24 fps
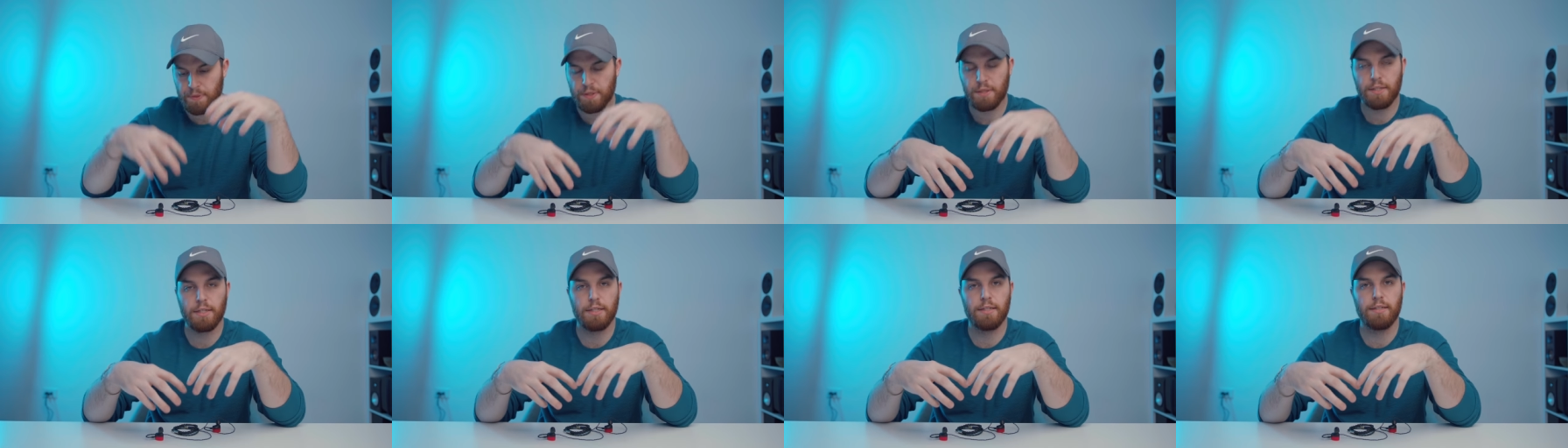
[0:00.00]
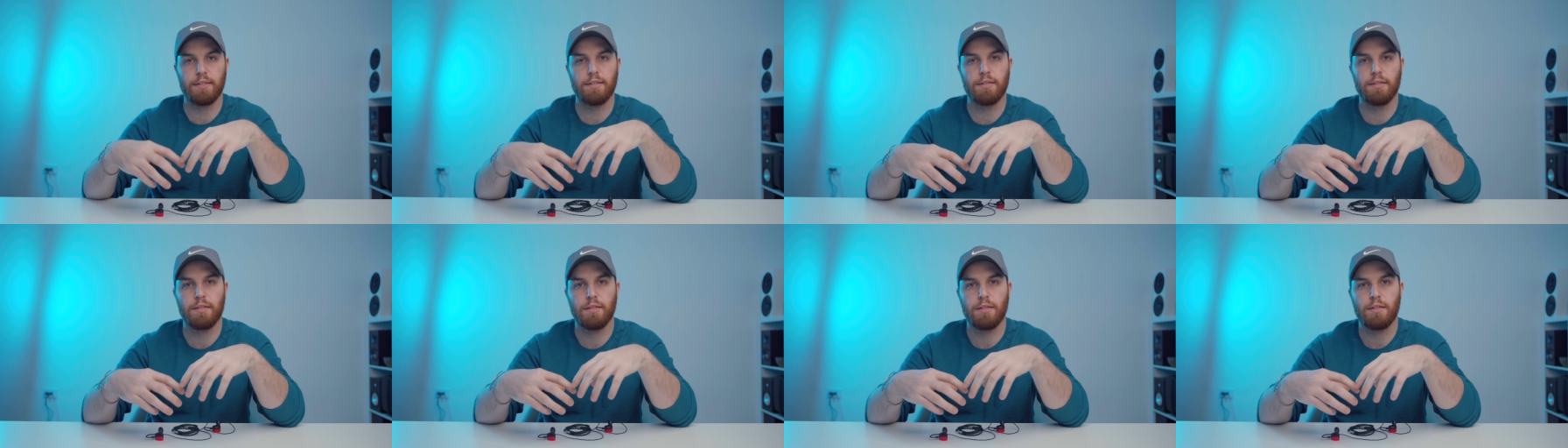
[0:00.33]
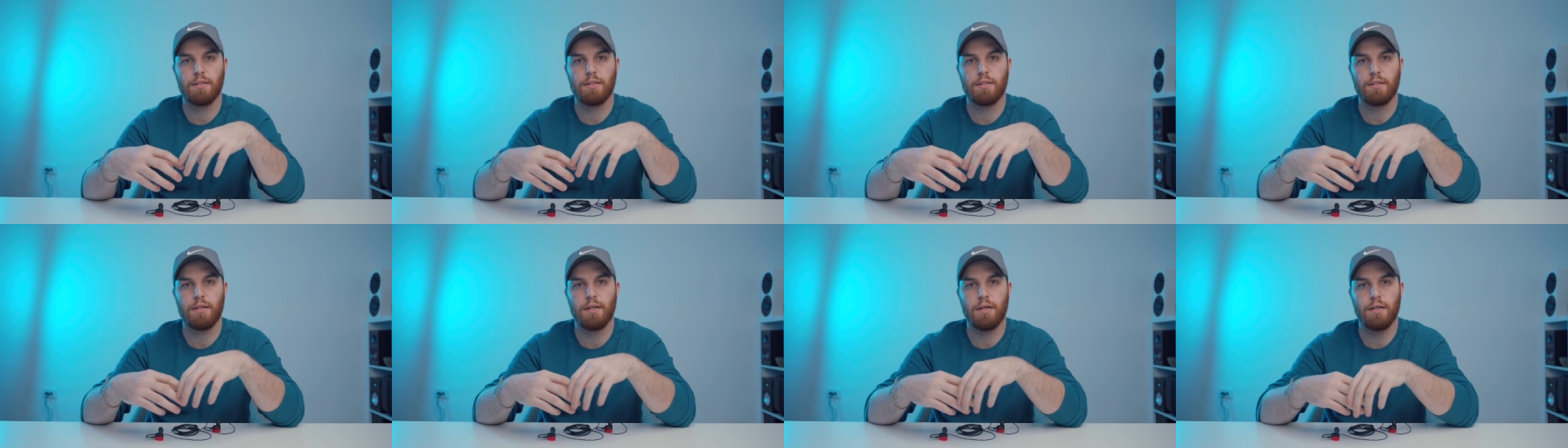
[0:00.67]
The
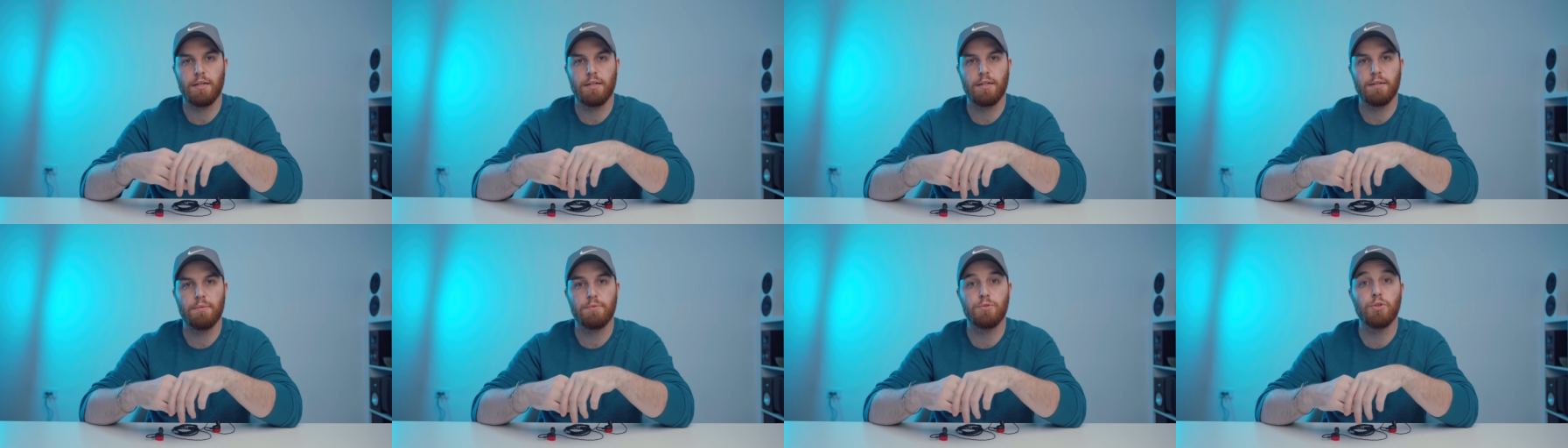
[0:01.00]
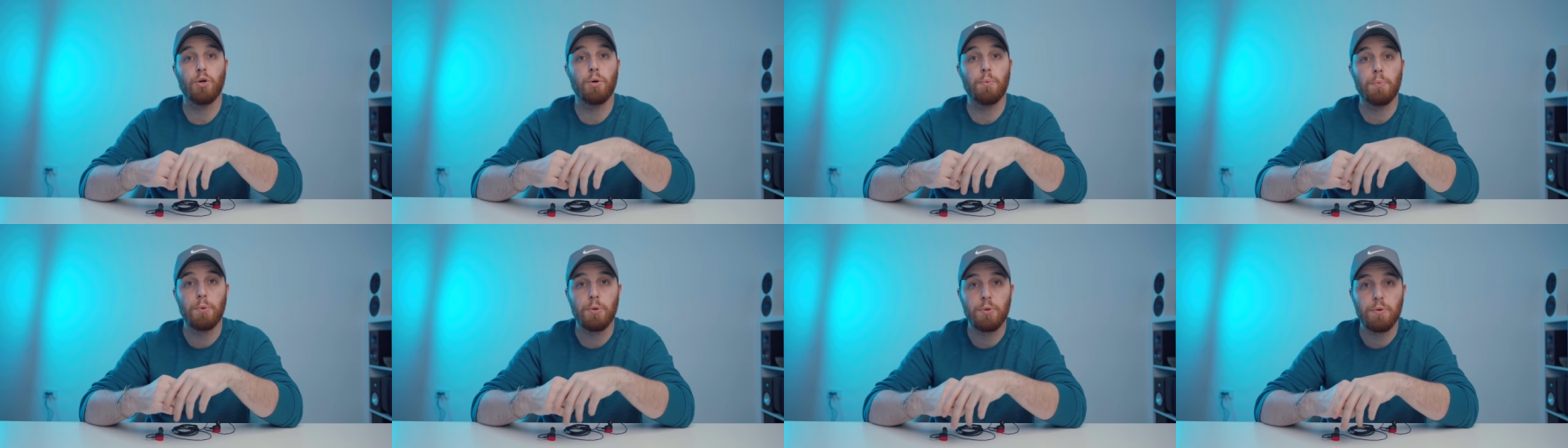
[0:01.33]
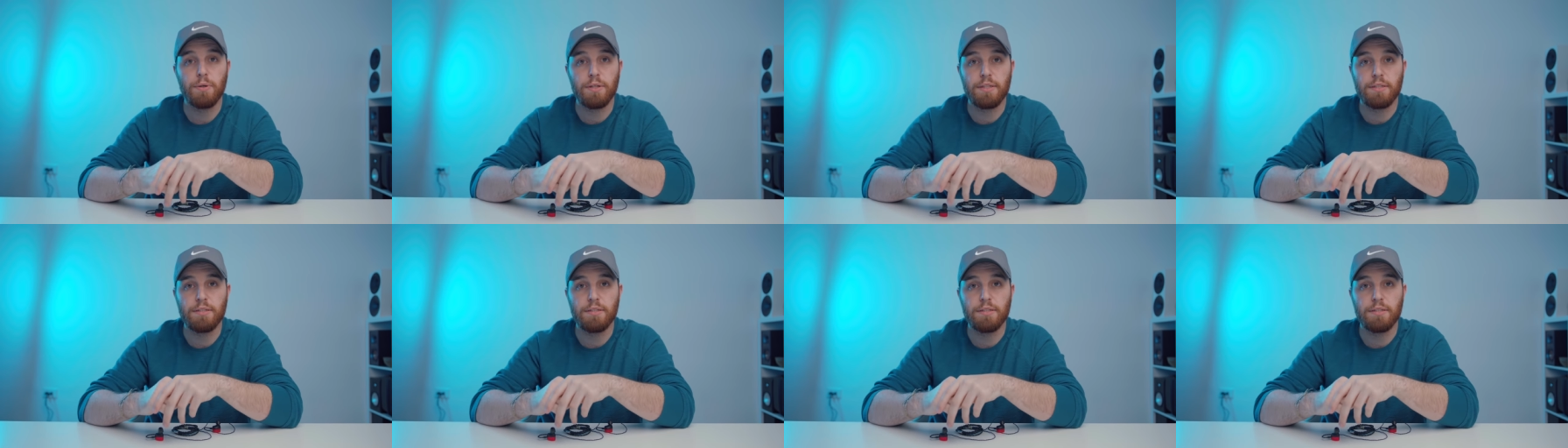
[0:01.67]
uh, Noble